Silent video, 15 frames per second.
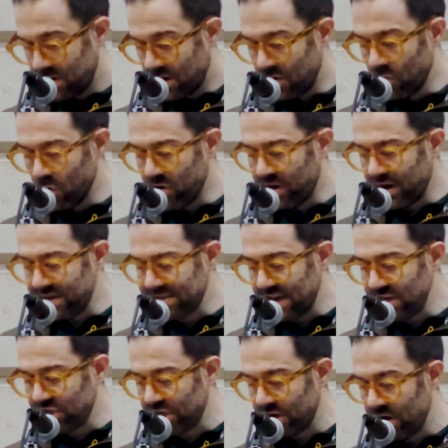an
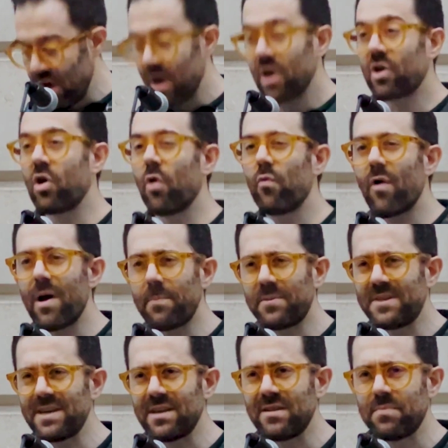organization
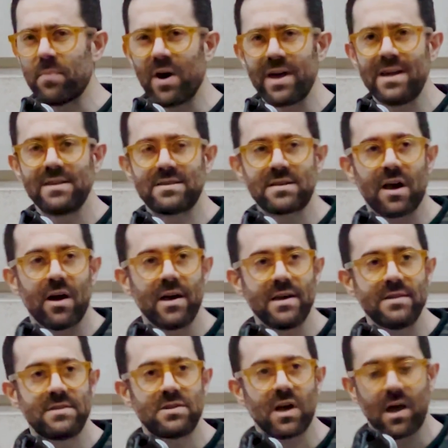corrupted by its
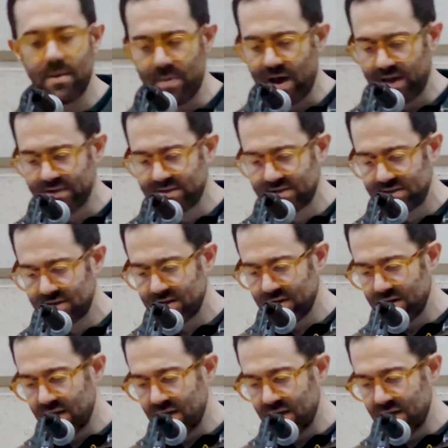ties to Hamas.